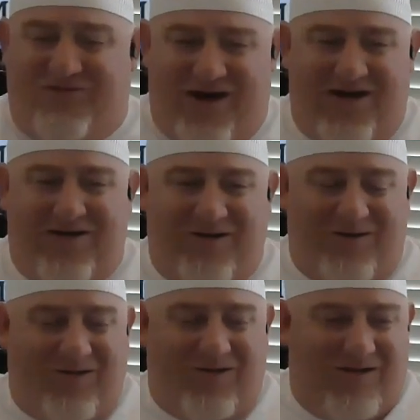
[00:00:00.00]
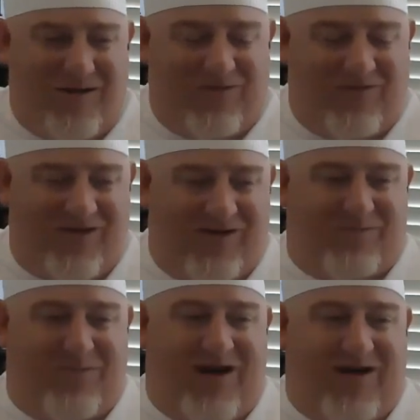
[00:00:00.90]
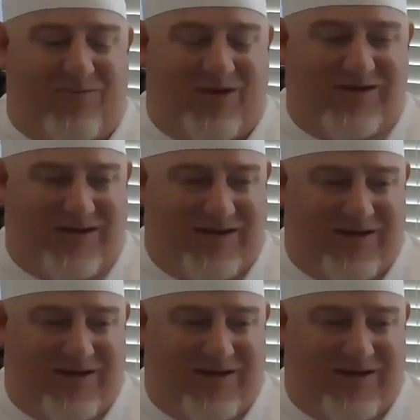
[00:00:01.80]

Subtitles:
A number of years back, but